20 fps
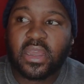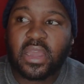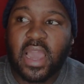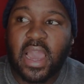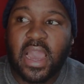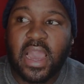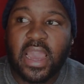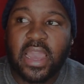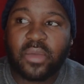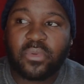
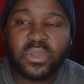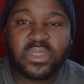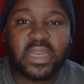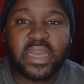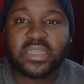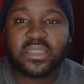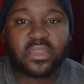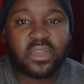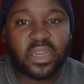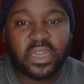I was
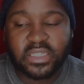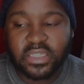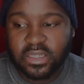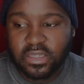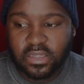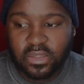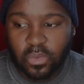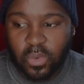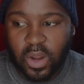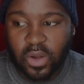isolated
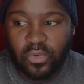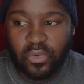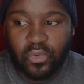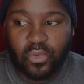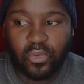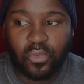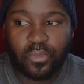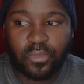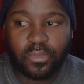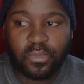in the one
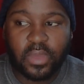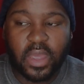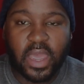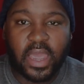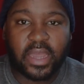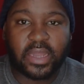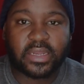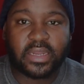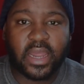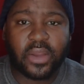room,
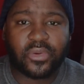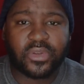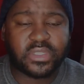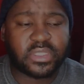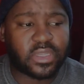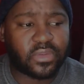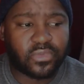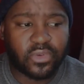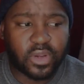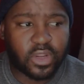and I
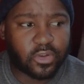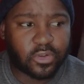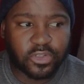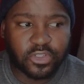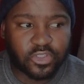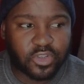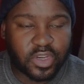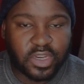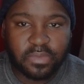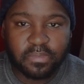received really good
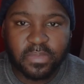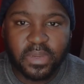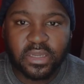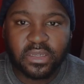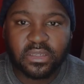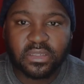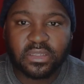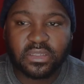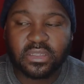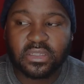
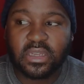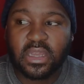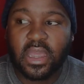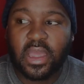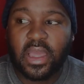treatment.